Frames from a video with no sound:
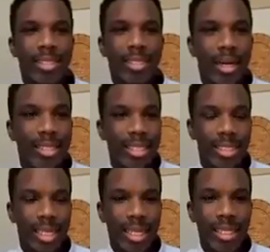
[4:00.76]
our
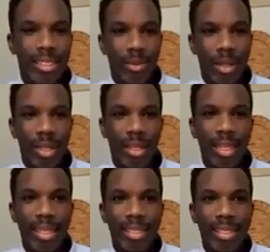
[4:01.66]
destiny. That's
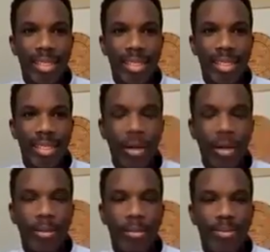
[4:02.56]
how we grow.
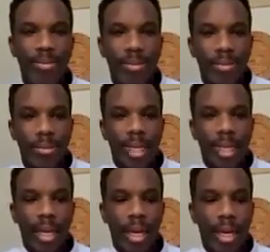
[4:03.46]

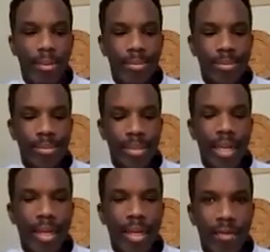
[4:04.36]
And
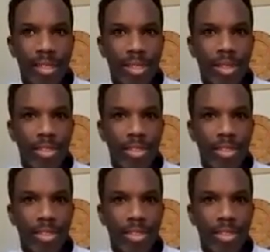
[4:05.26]
obviously, it's not just for